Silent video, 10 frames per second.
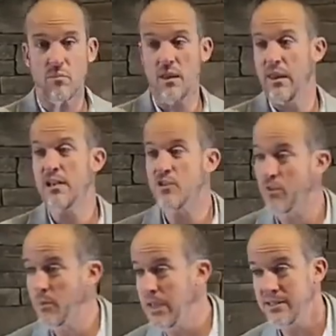The answer
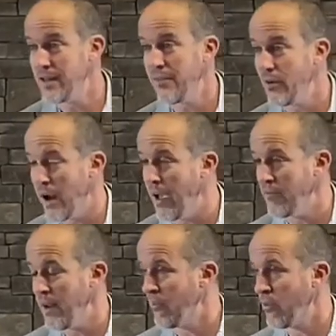for me is never. I've
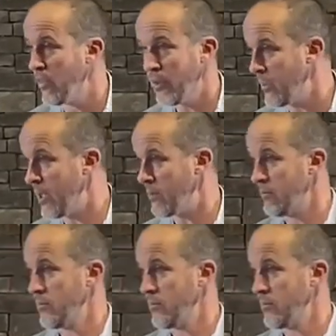never thought that.